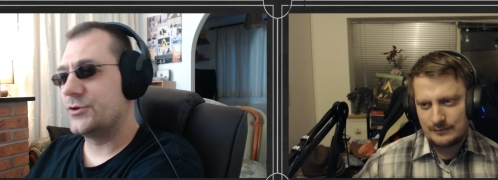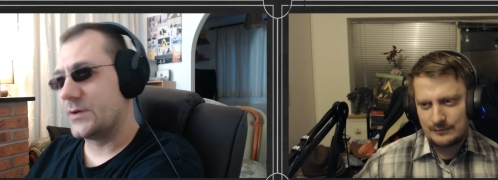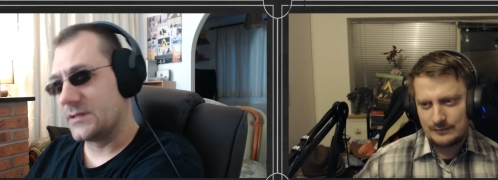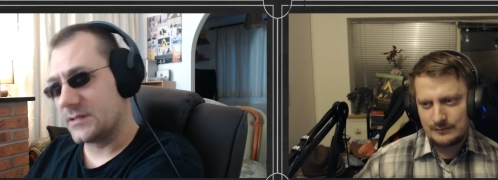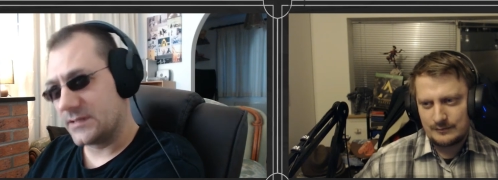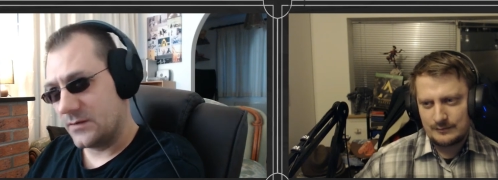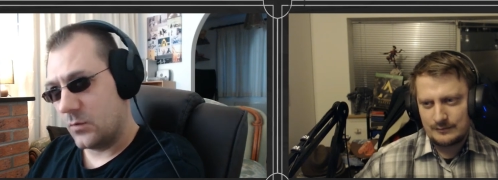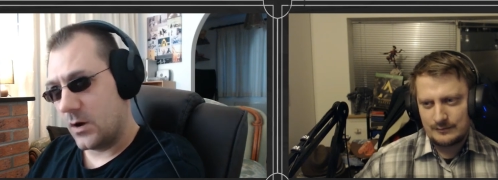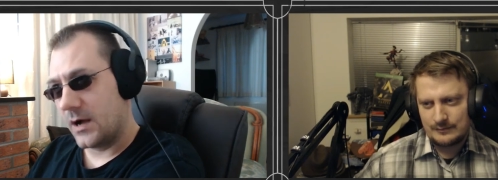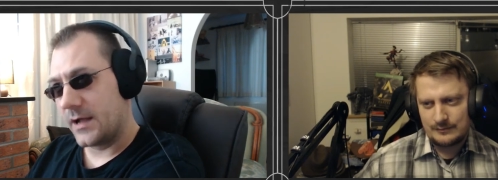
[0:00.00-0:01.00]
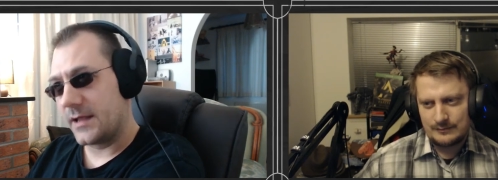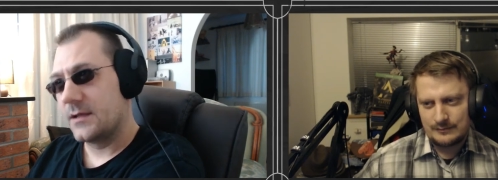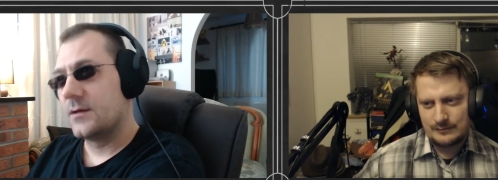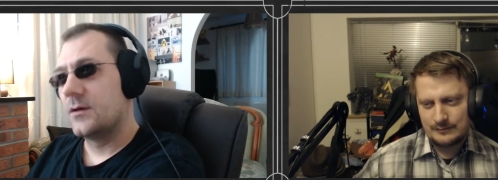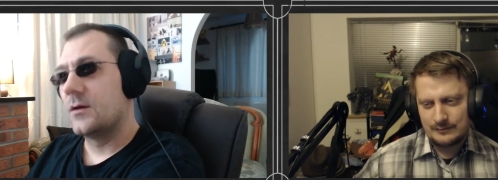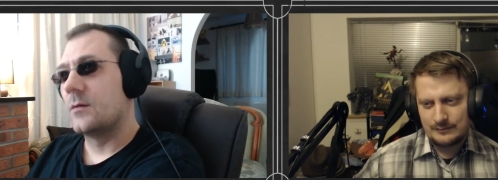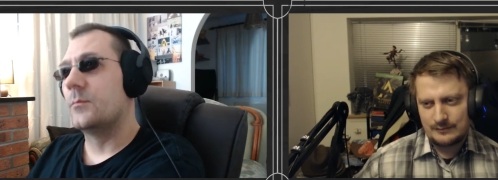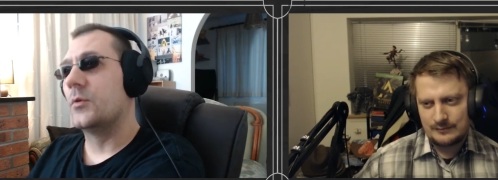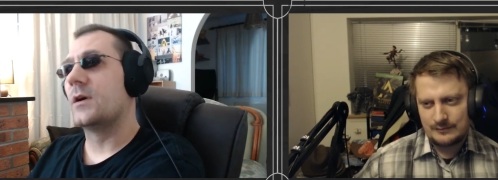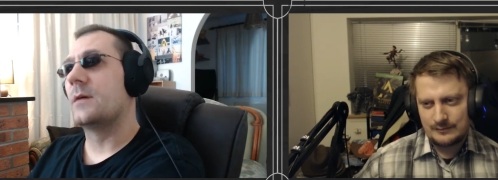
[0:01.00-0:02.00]
Speaker 1: you can see why.
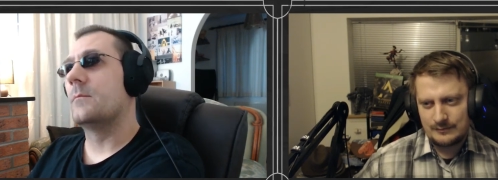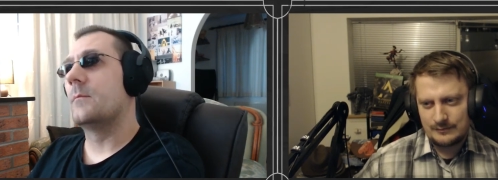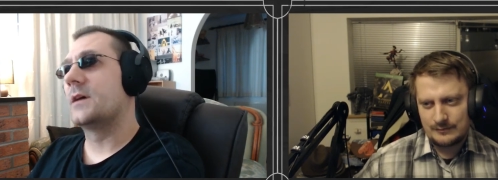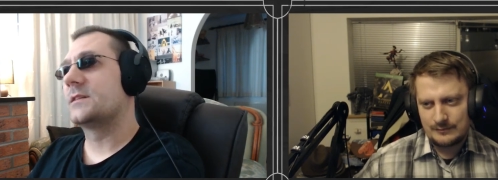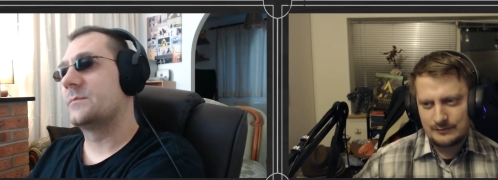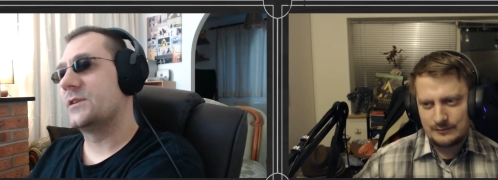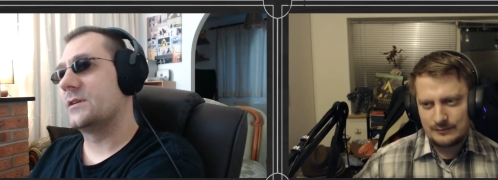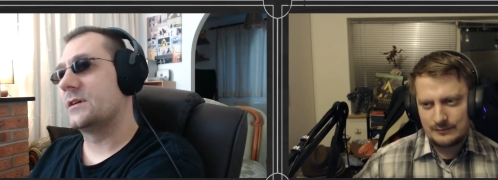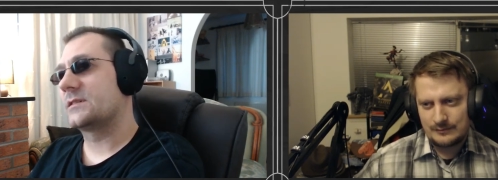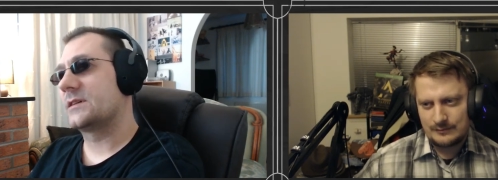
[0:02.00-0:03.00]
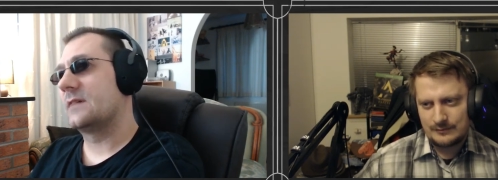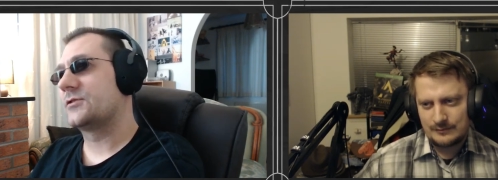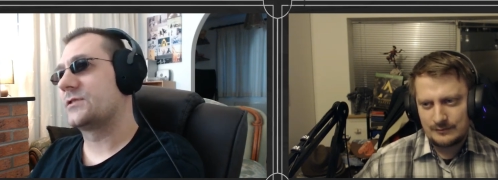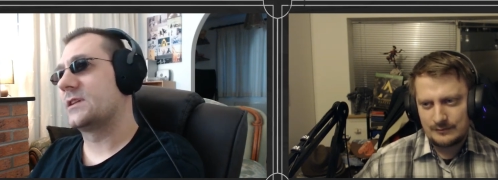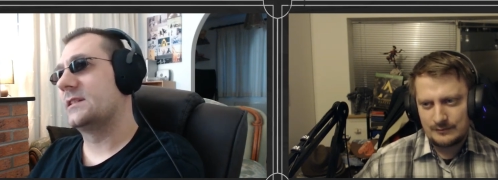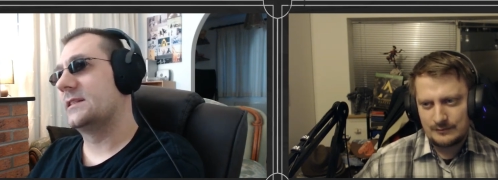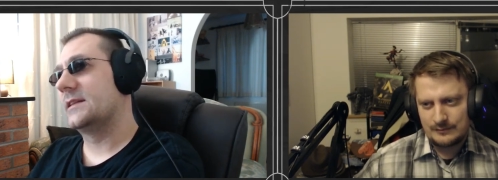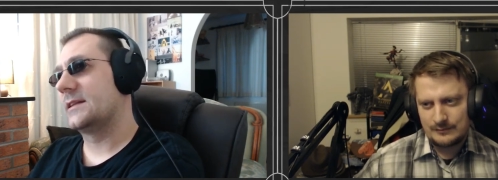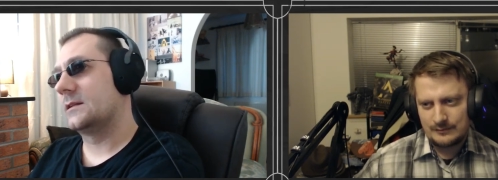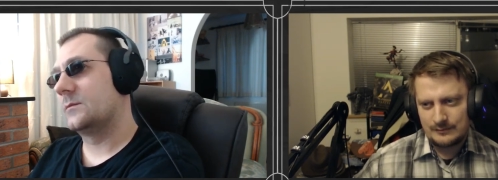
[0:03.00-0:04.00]
But it might have been nice to have just a
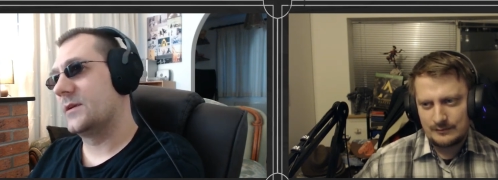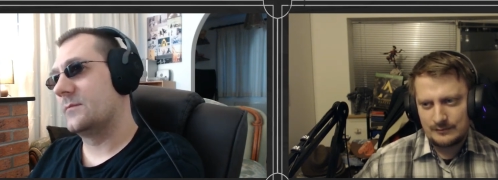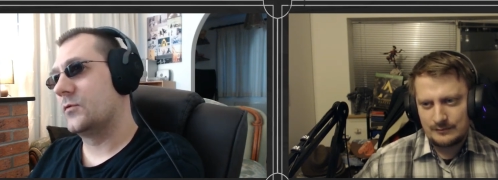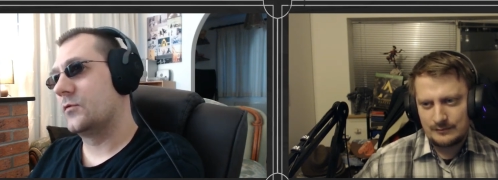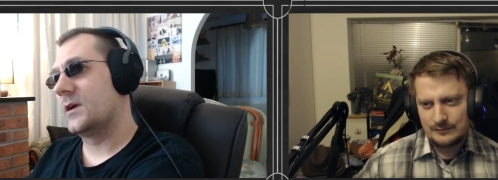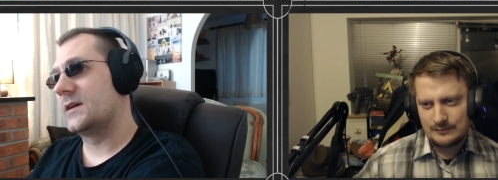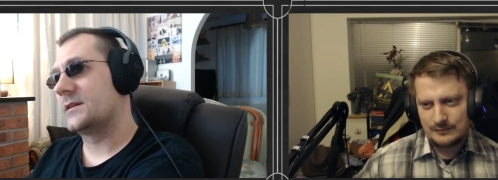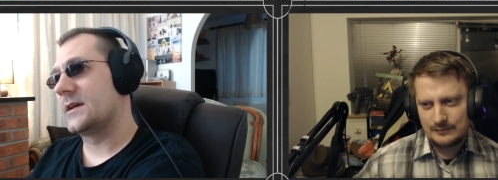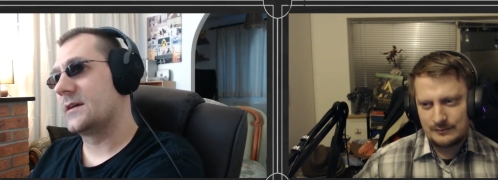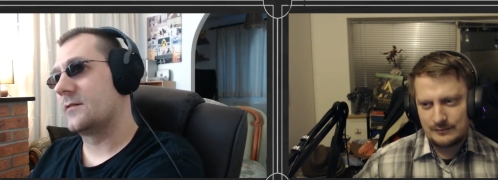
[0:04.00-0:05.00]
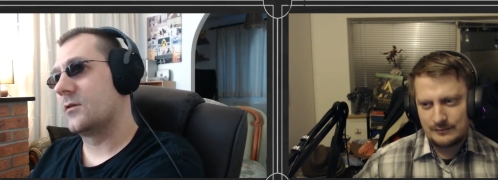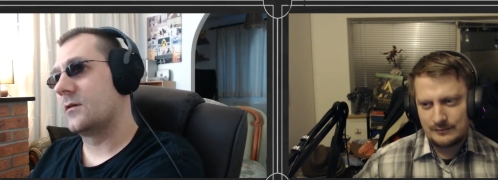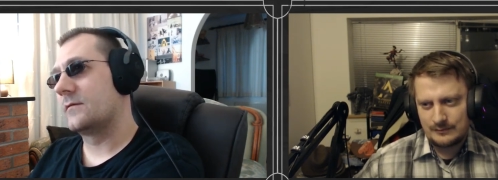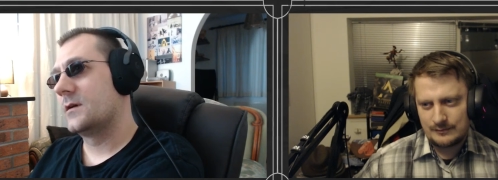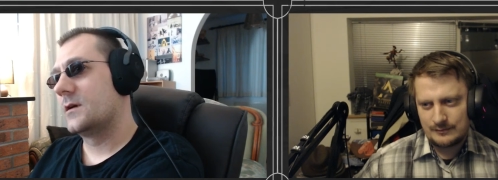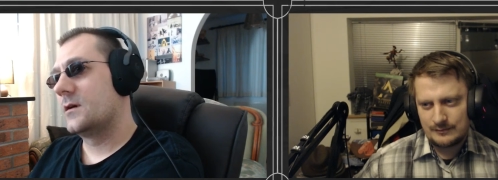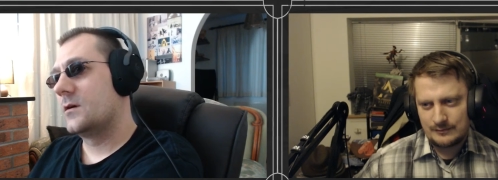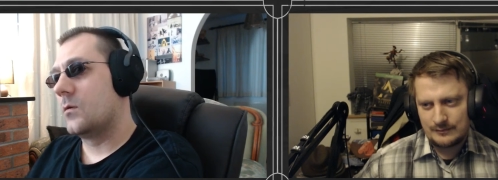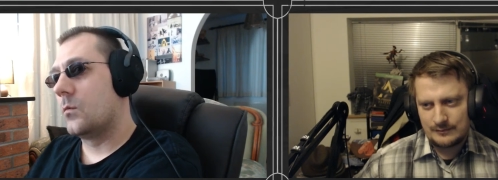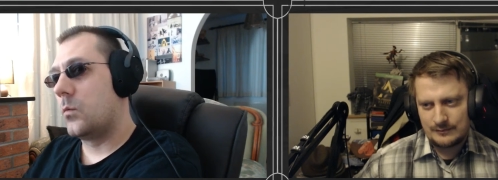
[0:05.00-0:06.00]
little bit more idea of
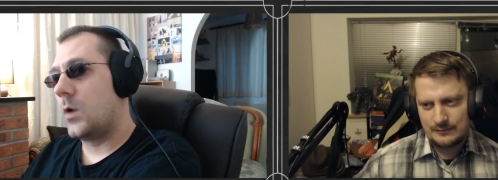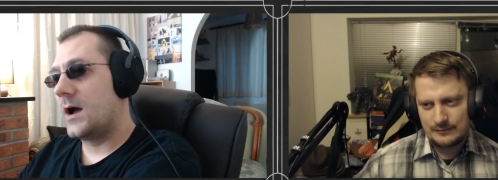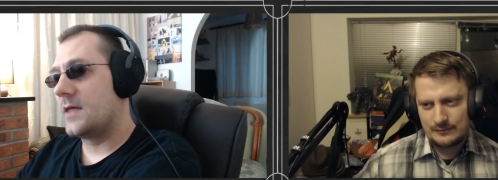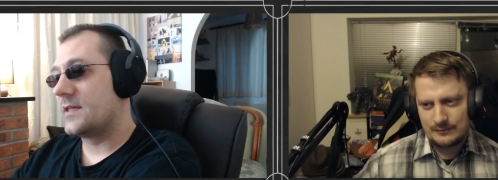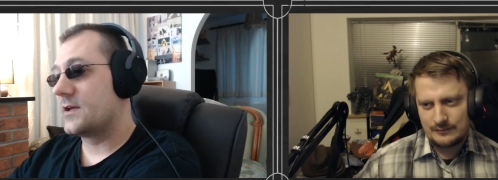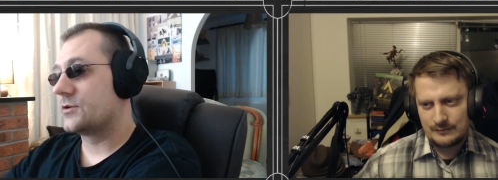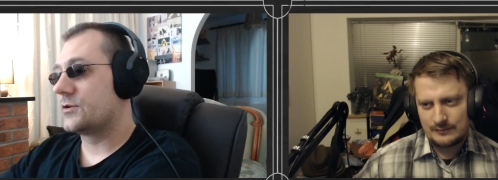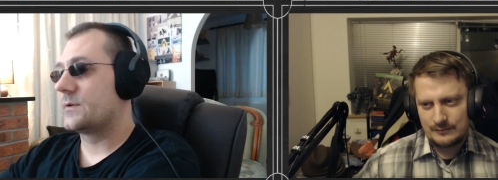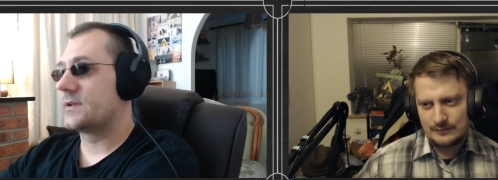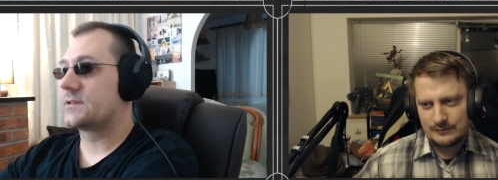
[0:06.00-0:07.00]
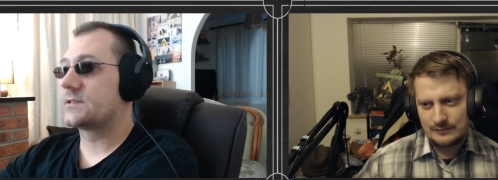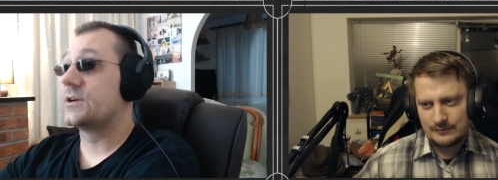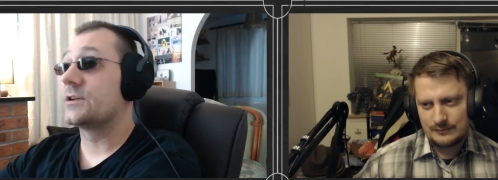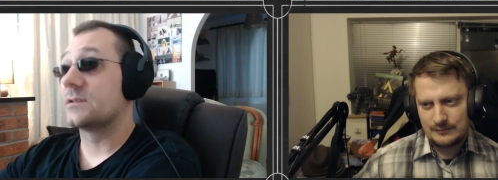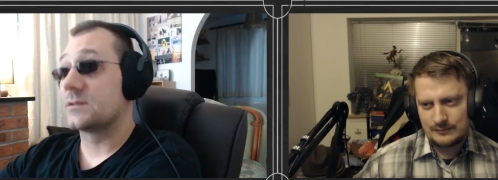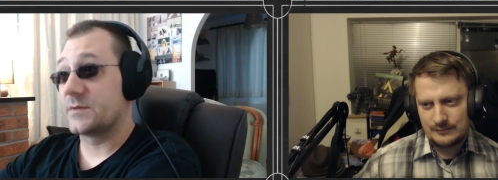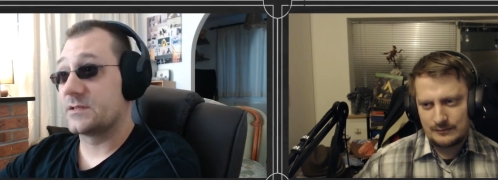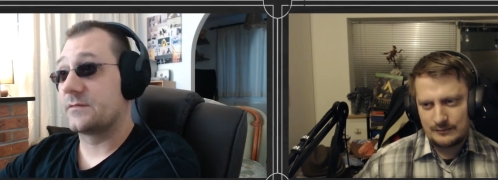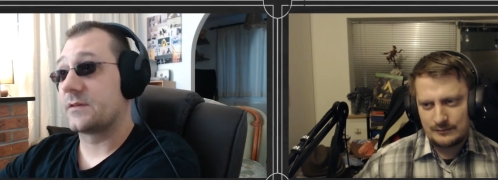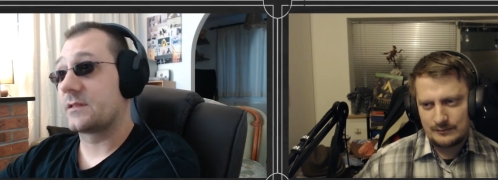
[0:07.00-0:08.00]
why they are doing certain
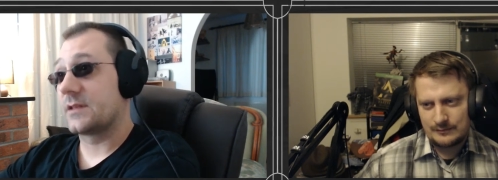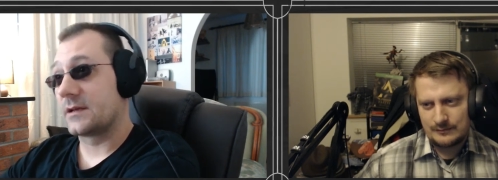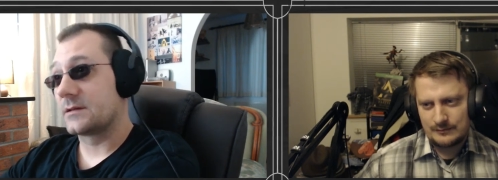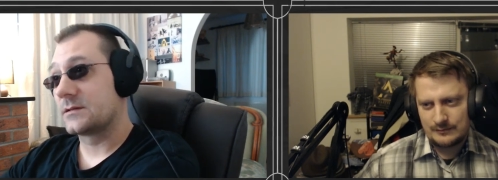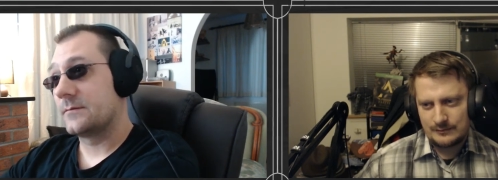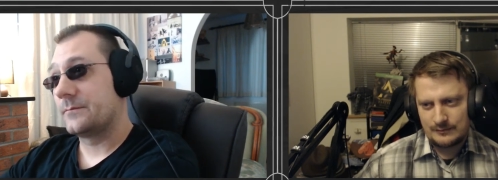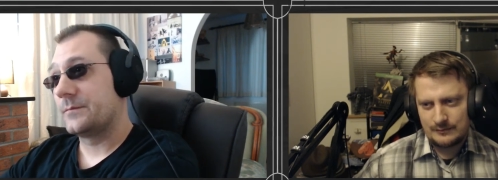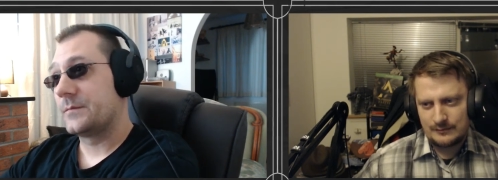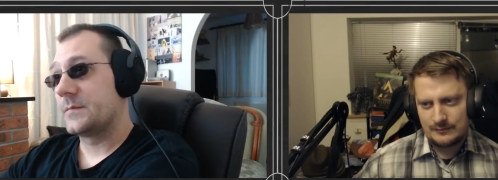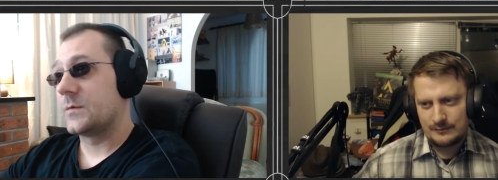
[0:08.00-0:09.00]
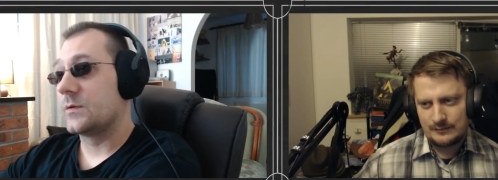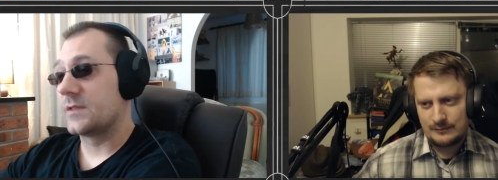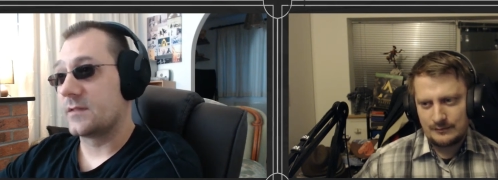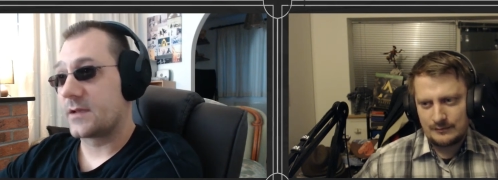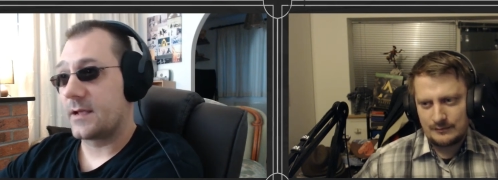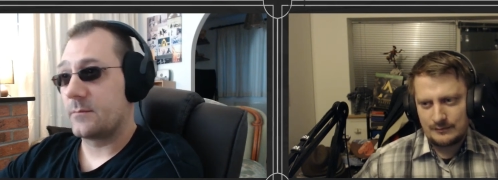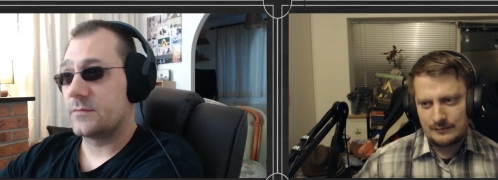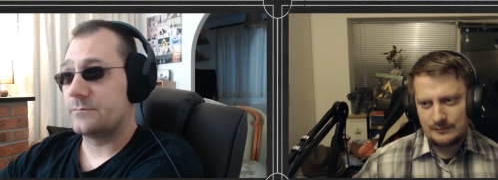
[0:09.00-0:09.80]
specific things within the camp.